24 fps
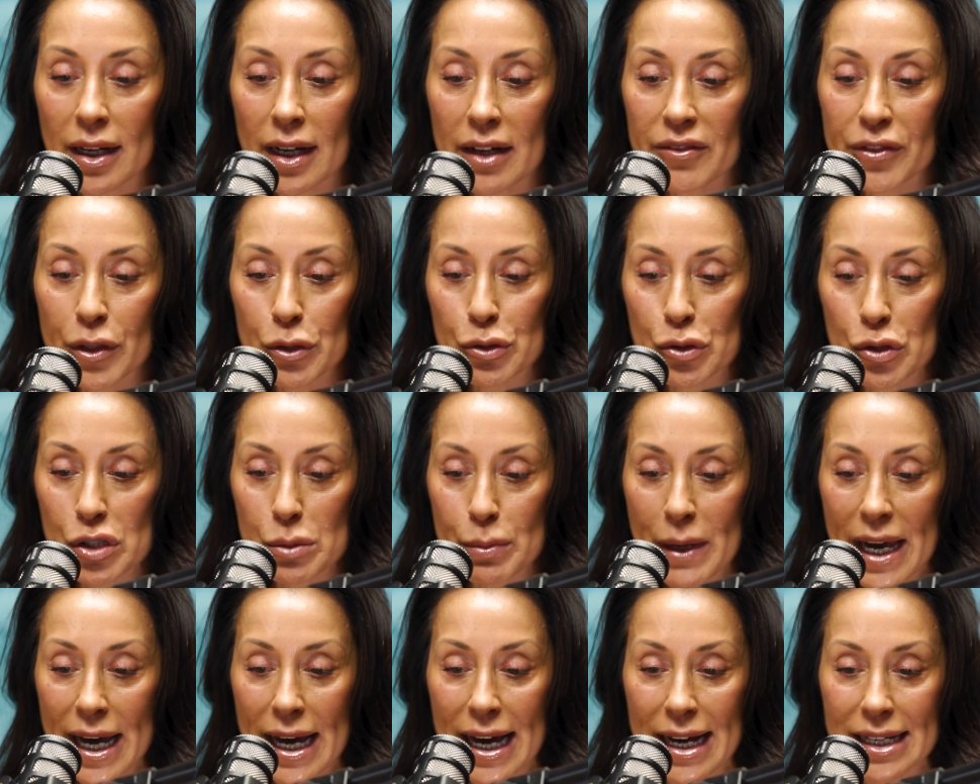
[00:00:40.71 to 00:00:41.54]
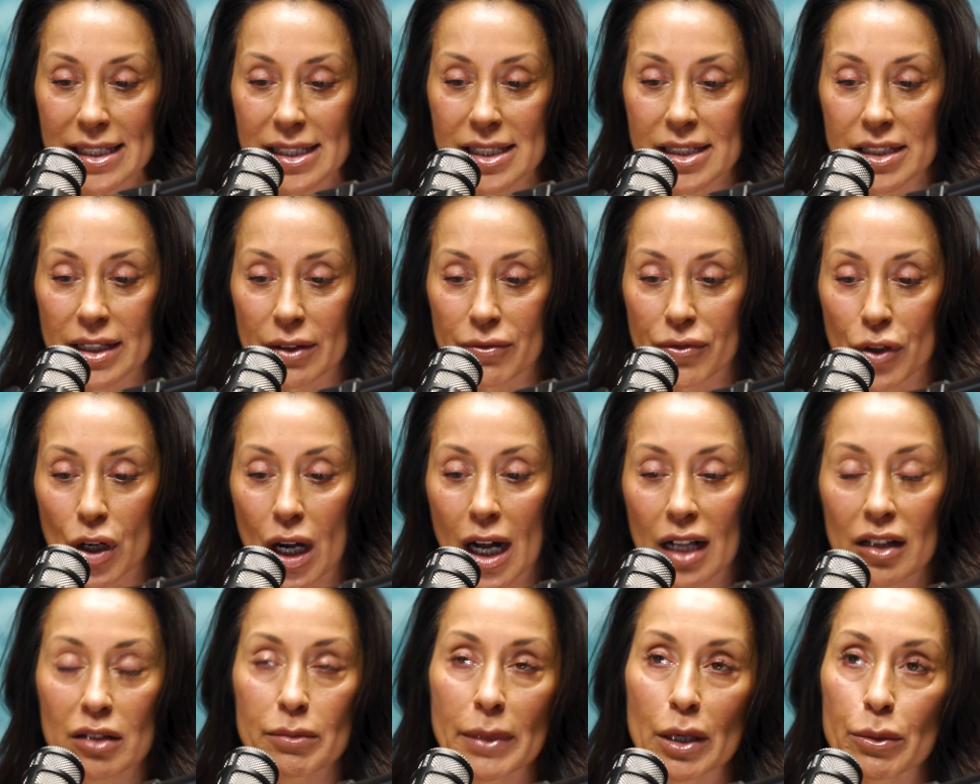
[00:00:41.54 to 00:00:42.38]
Futures Past, for
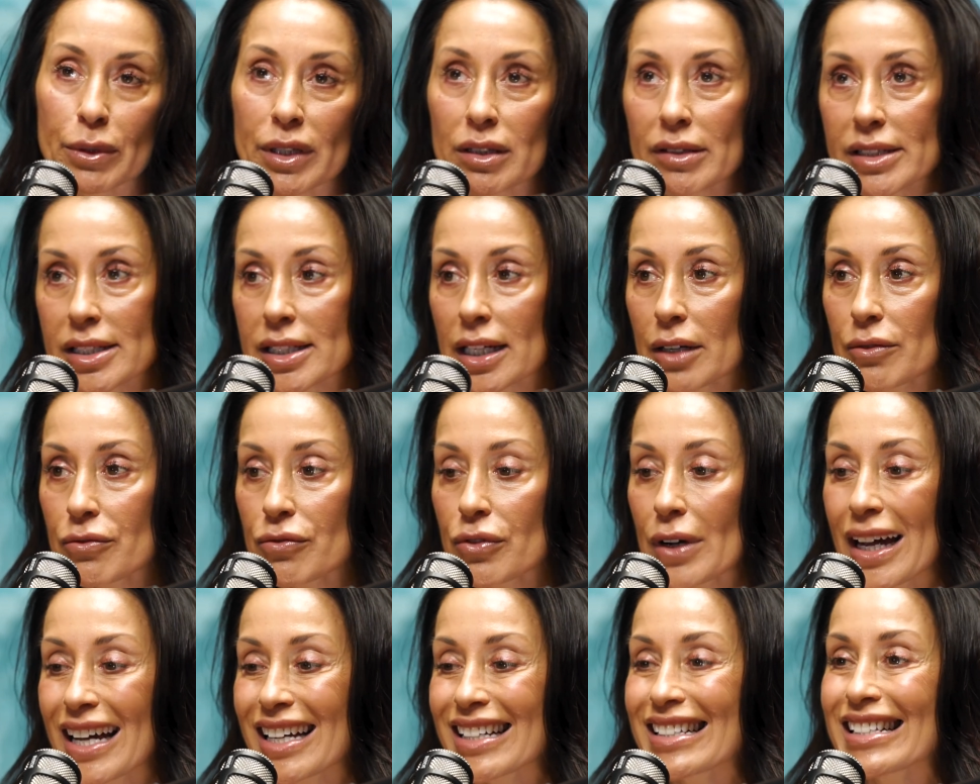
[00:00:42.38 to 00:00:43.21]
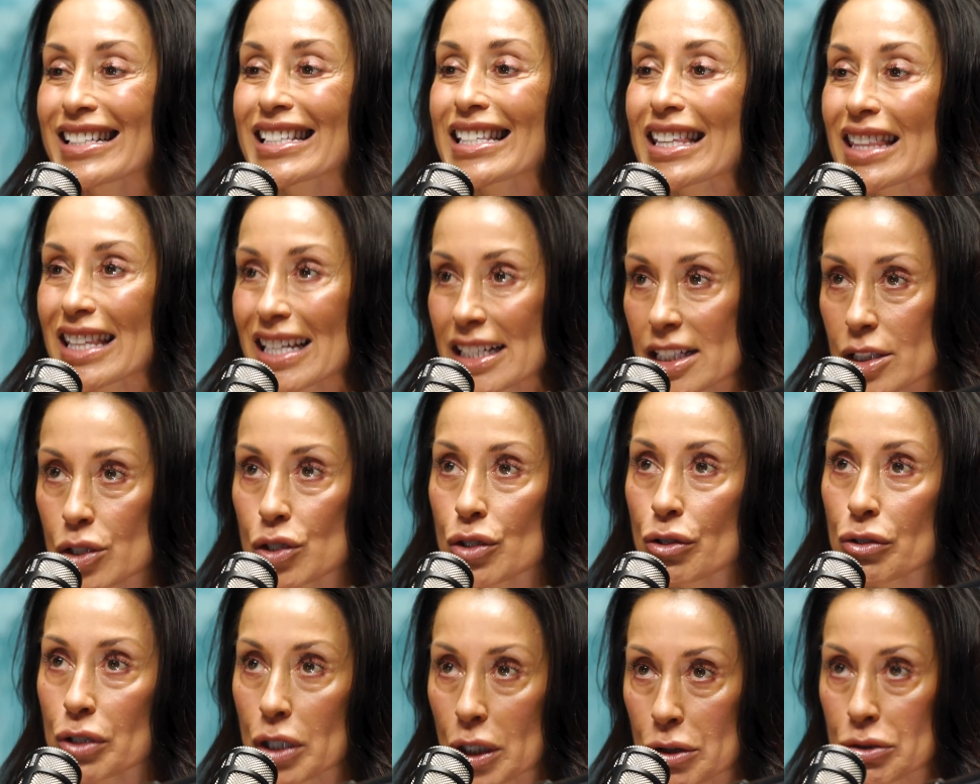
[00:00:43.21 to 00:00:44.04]
all of my real estate friends, this is
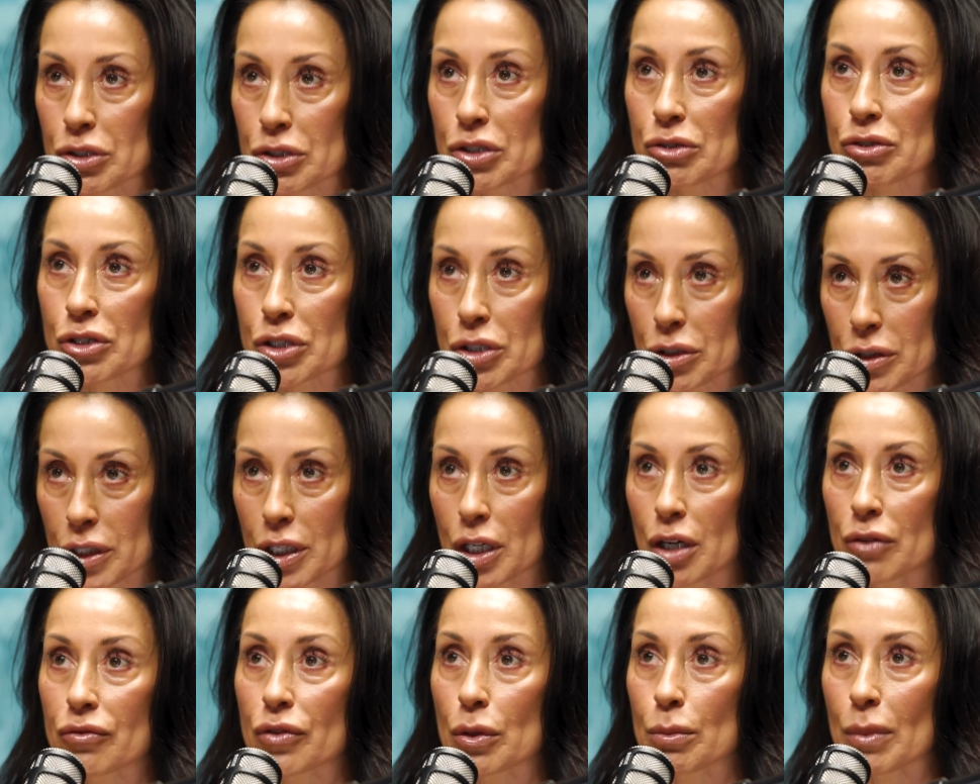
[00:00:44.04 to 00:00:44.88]
your go-to studio for